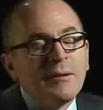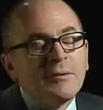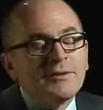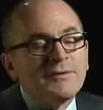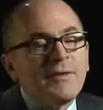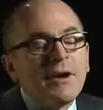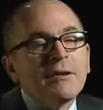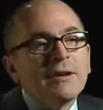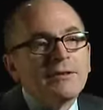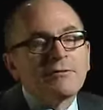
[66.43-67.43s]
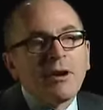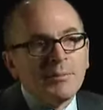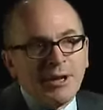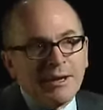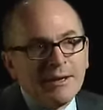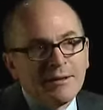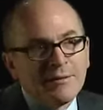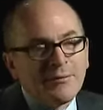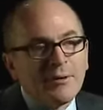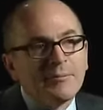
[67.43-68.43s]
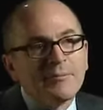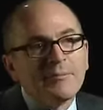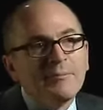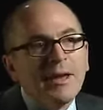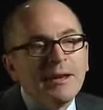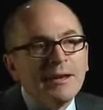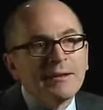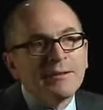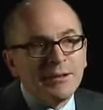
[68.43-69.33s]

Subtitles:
It was very troubling from many